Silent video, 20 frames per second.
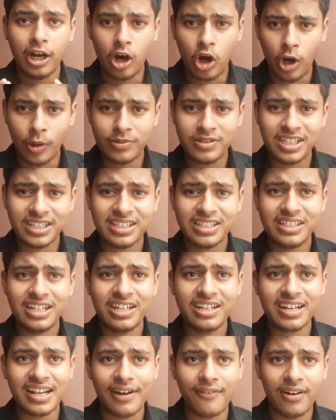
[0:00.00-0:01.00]
object
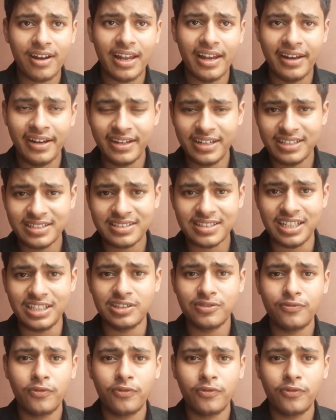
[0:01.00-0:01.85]
didn't travel any distance.